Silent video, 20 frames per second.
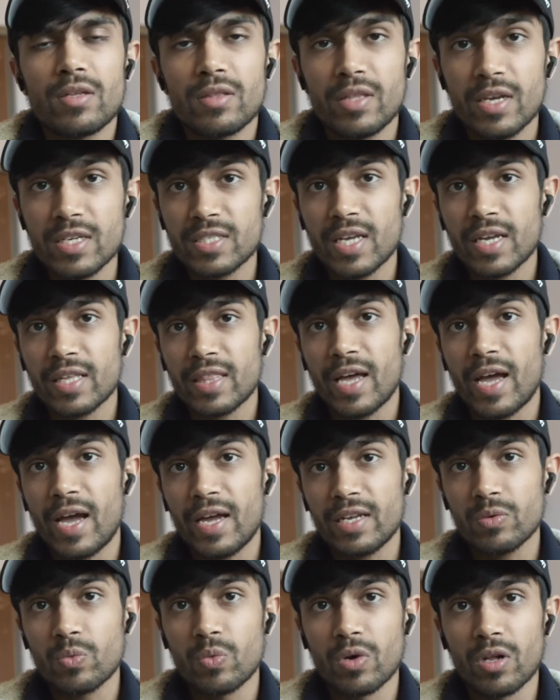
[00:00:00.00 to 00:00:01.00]
things like
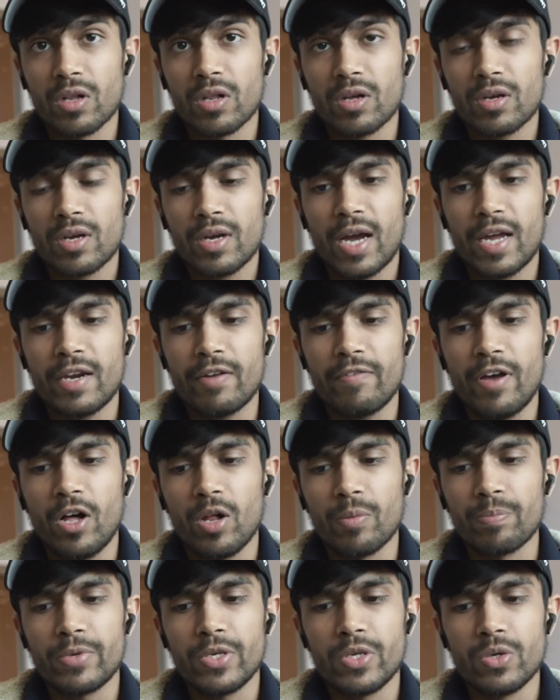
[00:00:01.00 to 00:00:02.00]
that will kind of
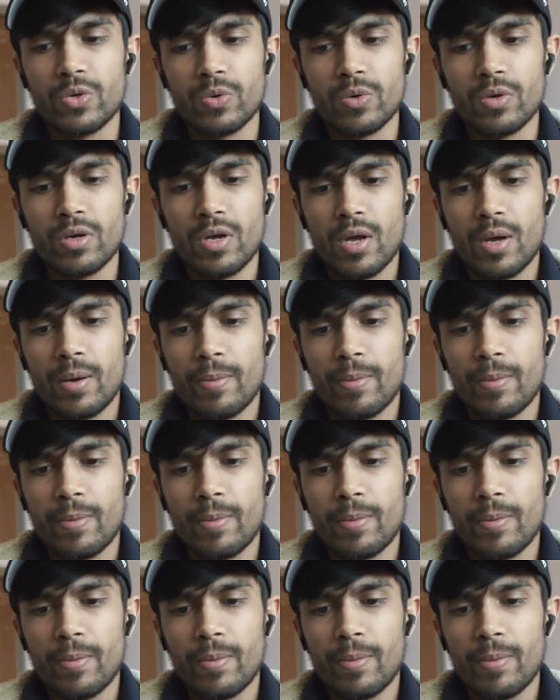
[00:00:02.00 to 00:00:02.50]
help you